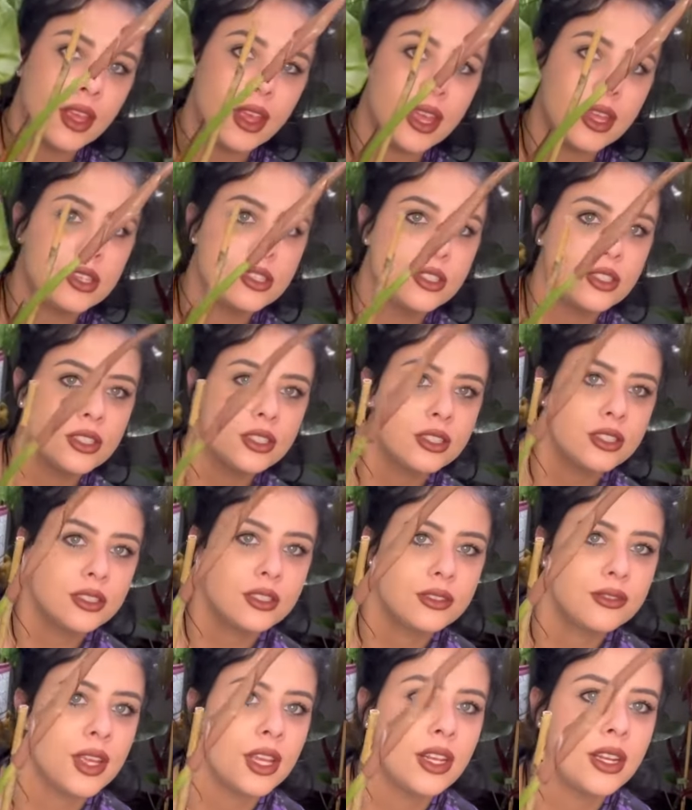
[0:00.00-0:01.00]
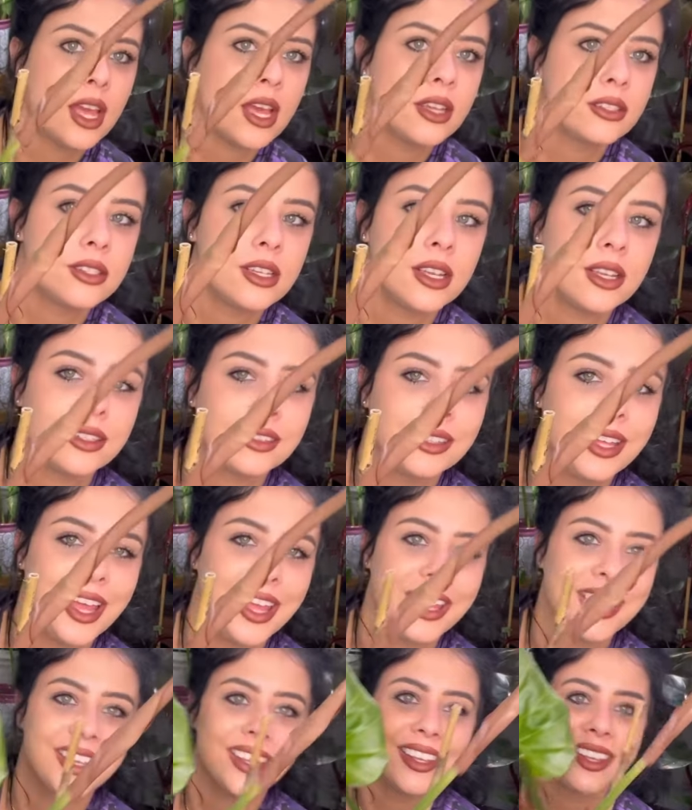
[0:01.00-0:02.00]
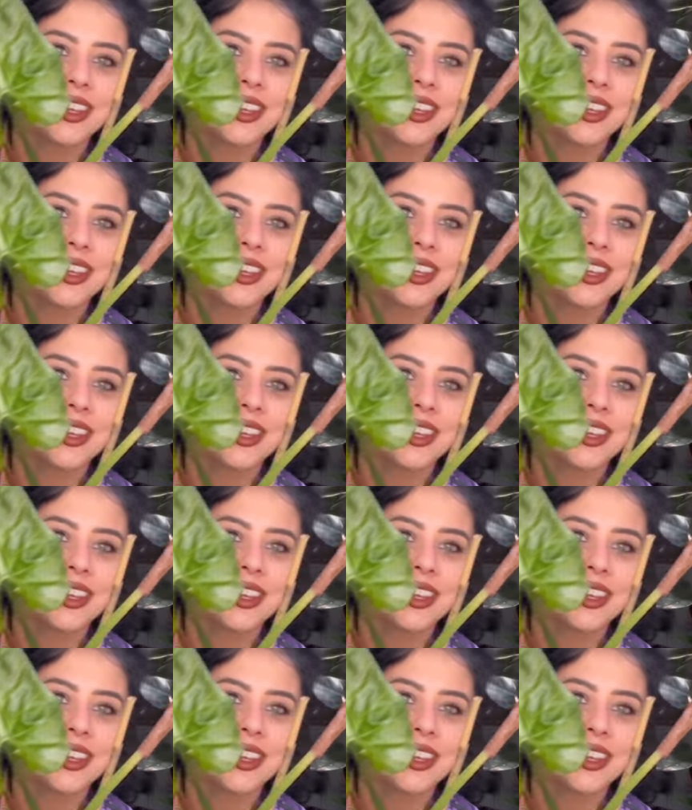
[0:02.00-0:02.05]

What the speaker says: and it's just fantastic. Like,